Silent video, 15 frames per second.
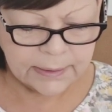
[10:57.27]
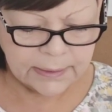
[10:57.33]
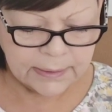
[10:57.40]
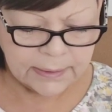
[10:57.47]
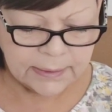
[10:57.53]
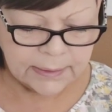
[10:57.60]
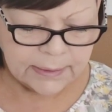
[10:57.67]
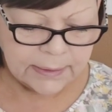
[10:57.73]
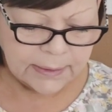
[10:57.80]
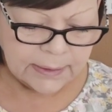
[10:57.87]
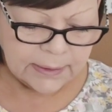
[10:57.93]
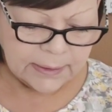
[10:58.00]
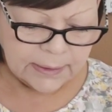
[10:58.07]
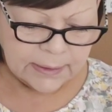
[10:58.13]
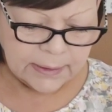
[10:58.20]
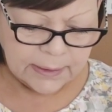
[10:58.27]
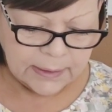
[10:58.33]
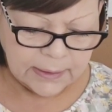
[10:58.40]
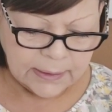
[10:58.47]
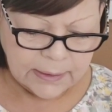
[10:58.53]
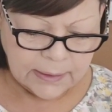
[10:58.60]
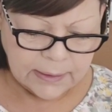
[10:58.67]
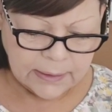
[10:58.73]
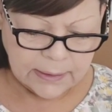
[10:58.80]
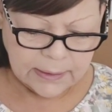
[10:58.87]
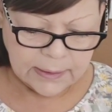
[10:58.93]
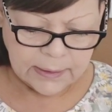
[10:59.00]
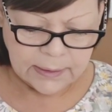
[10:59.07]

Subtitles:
(no one is talking)